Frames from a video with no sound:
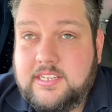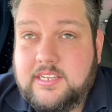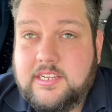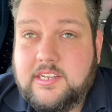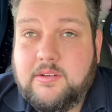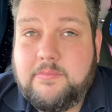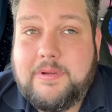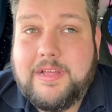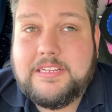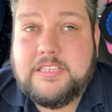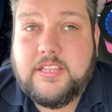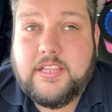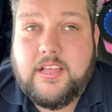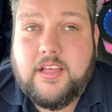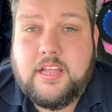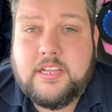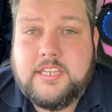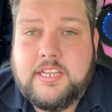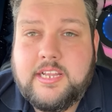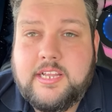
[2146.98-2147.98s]
gone back to the
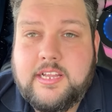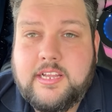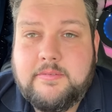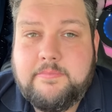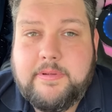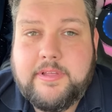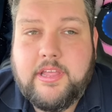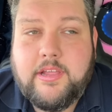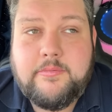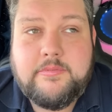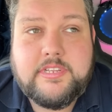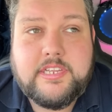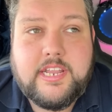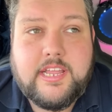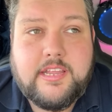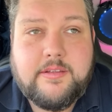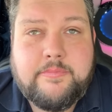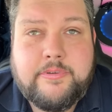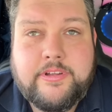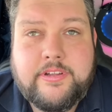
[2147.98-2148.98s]
yard and be home
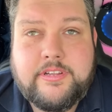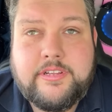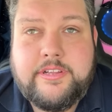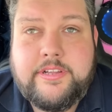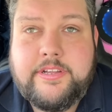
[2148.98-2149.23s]
today, but